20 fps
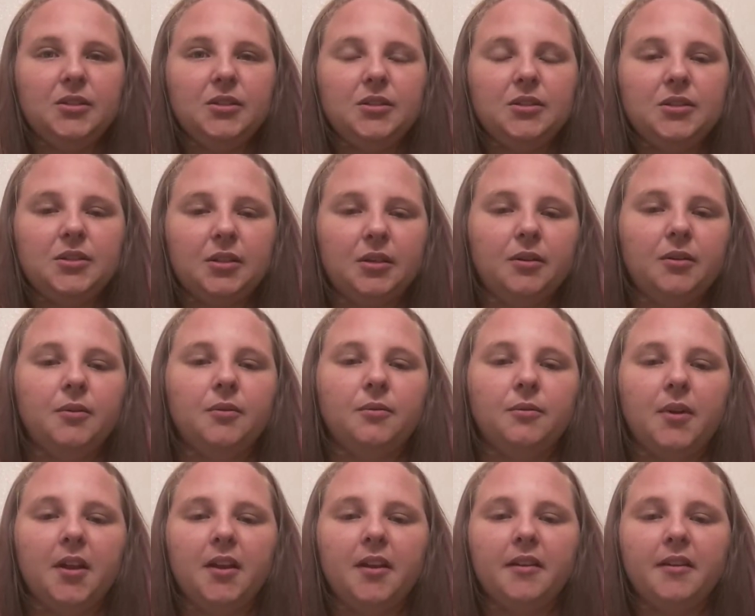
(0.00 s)

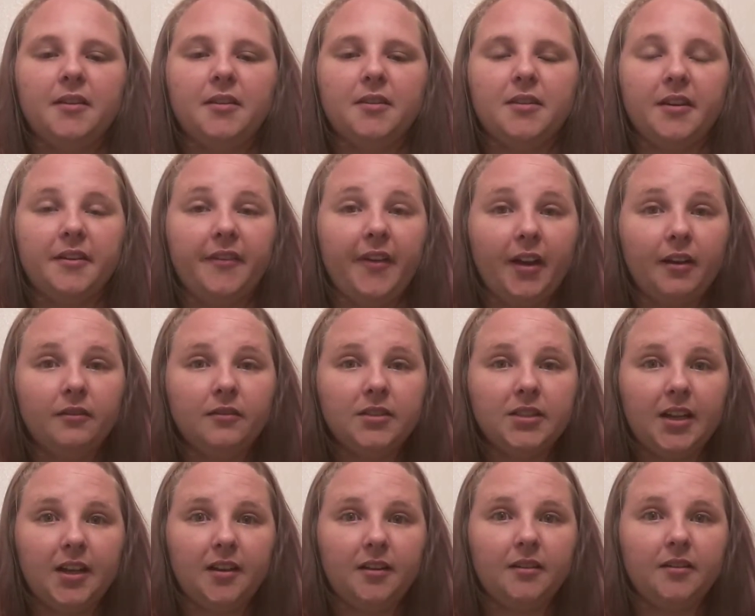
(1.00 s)
so they
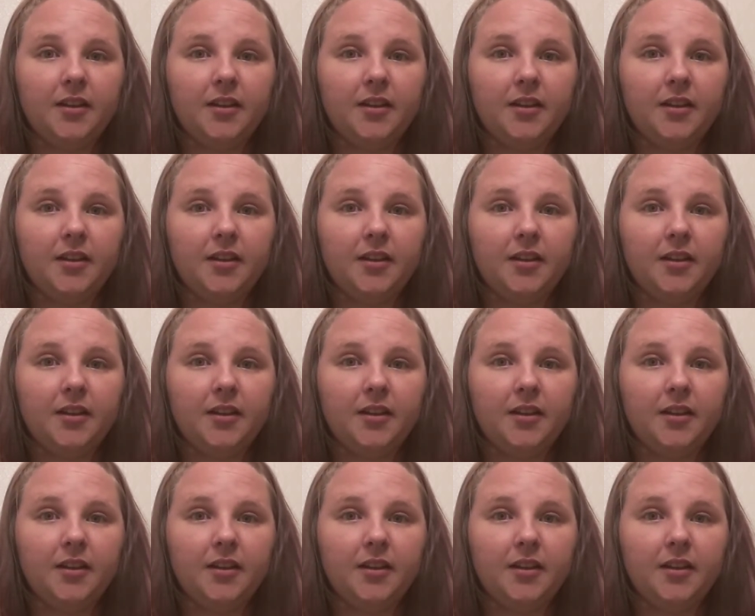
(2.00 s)
found it.